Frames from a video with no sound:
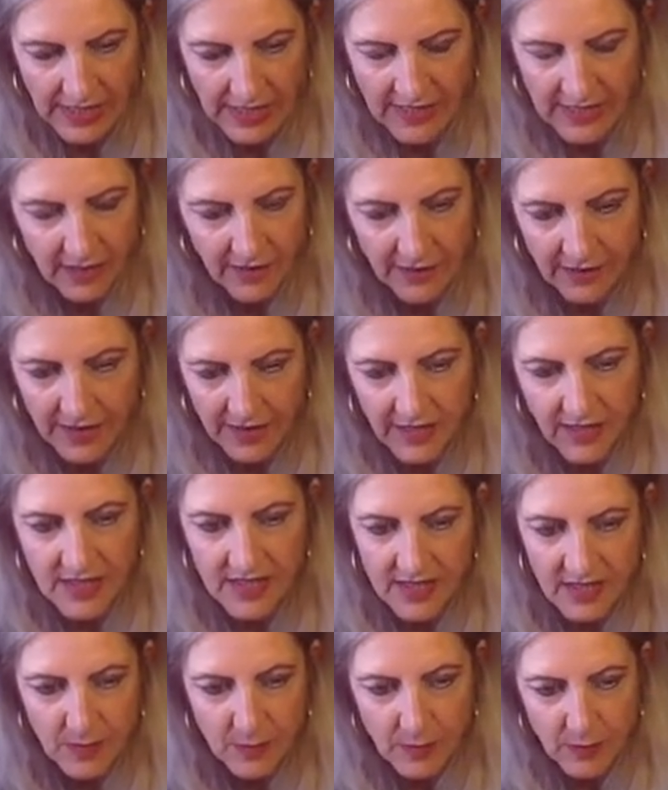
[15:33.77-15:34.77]
And I think
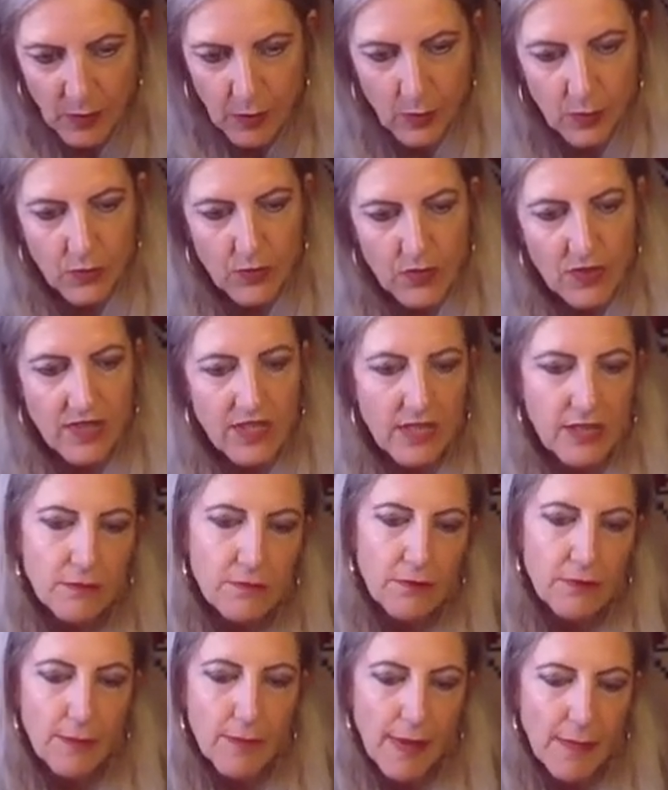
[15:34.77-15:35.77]
it's important that
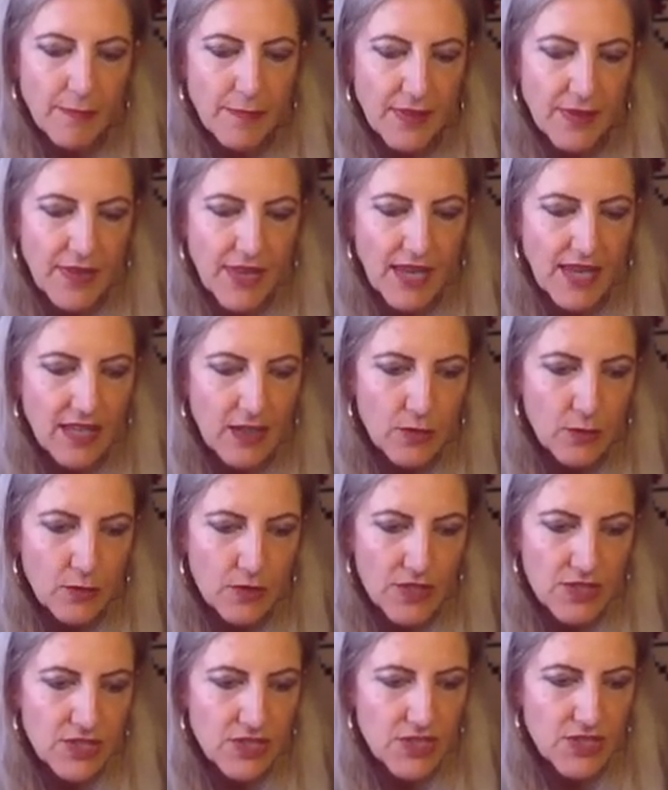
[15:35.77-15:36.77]
you remember that
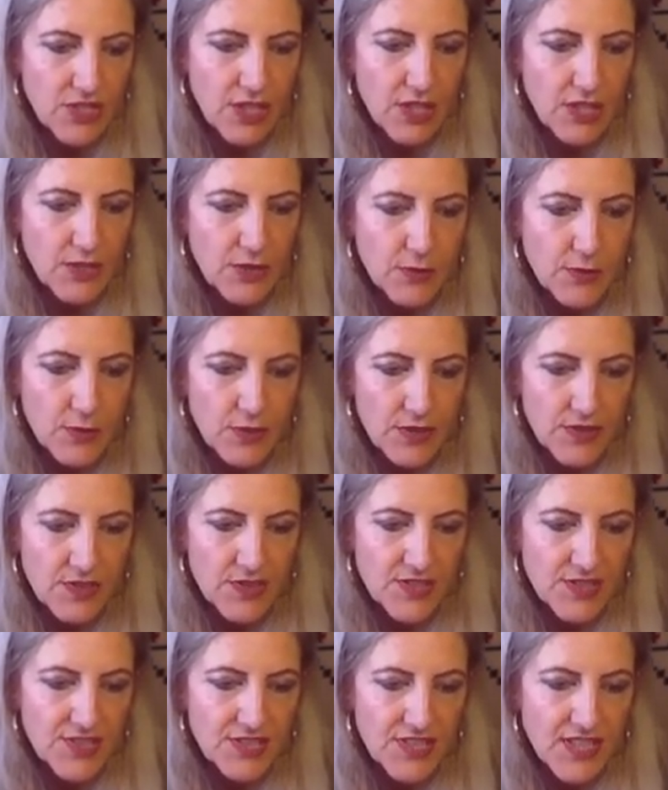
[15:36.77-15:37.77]
you're a slow,
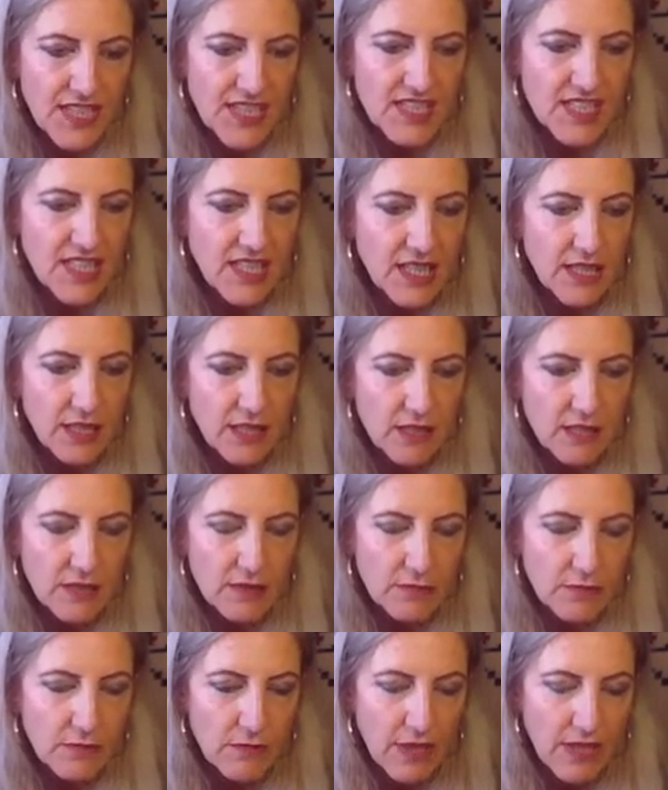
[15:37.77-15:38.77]
steady,
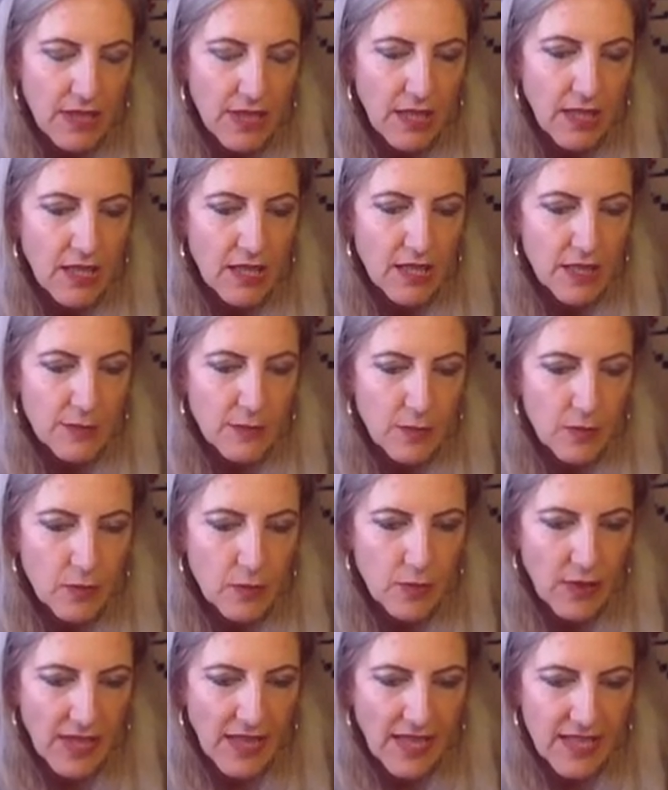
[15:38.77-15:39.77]

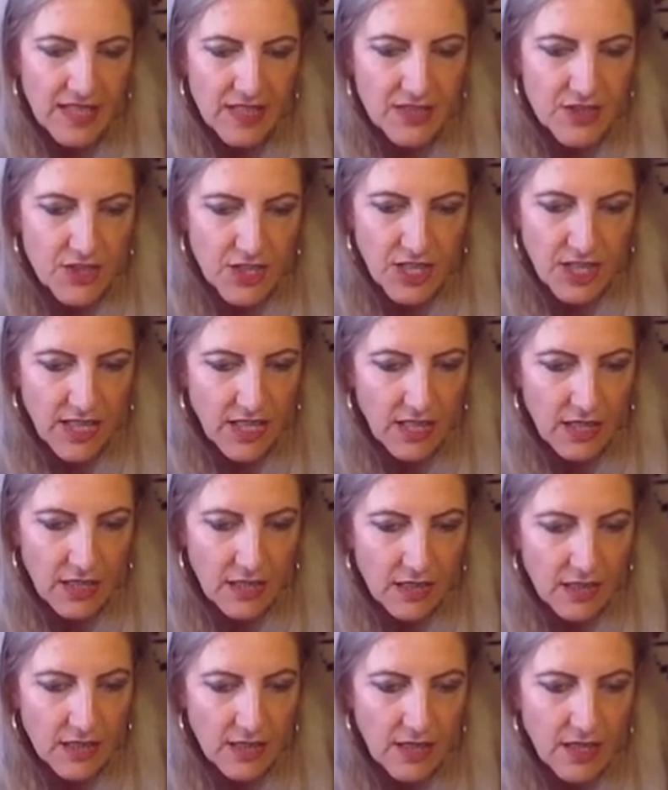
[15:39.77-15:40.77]
reliable energy.
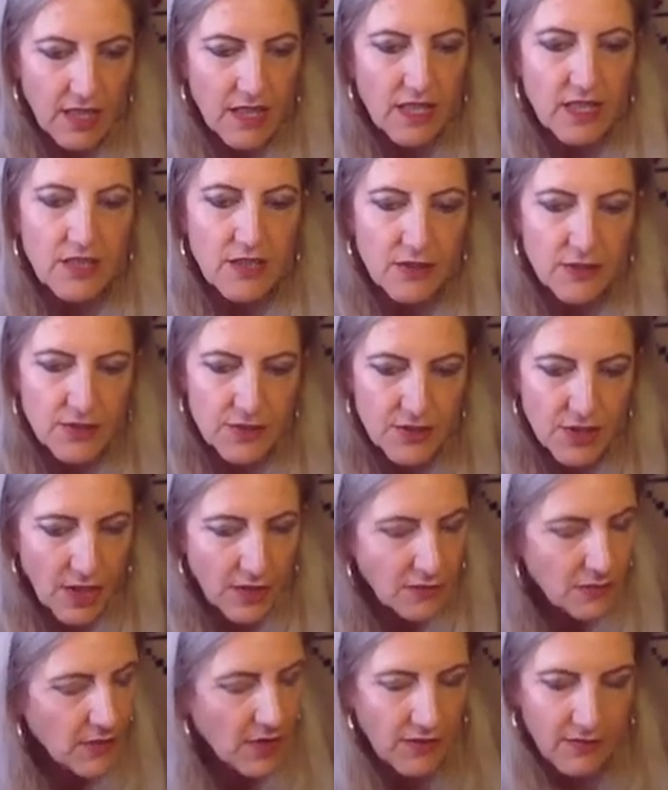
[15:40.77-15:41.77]
You
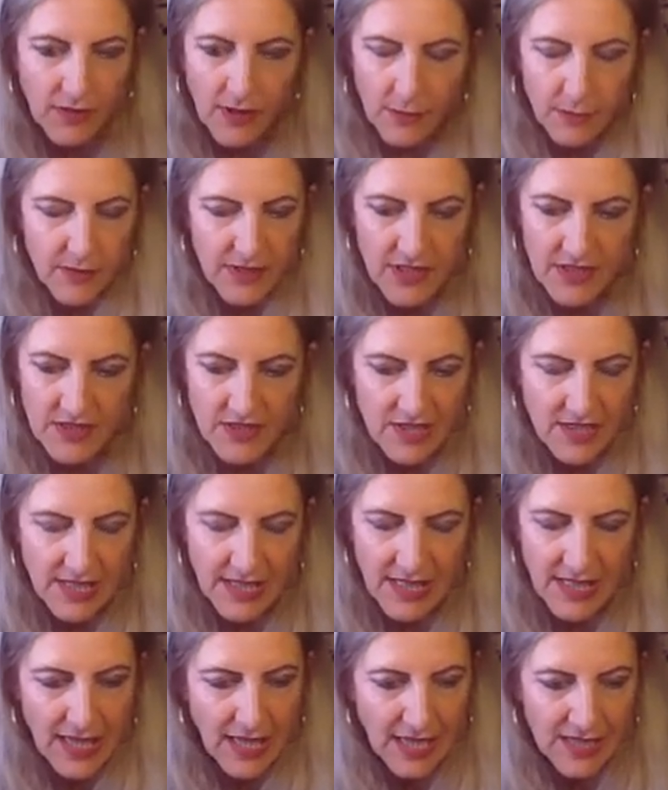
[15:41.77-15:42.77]
don't give up
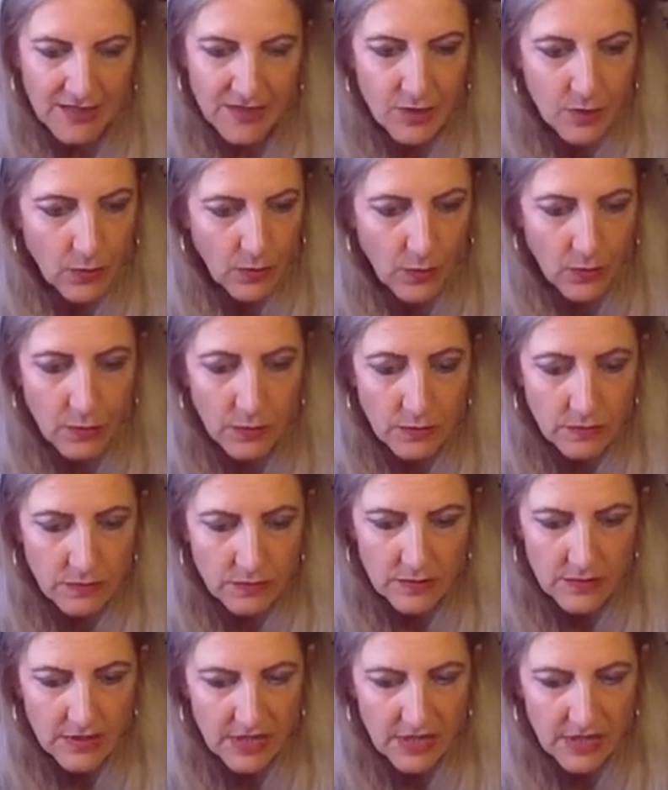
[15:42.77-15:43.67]
easily at all.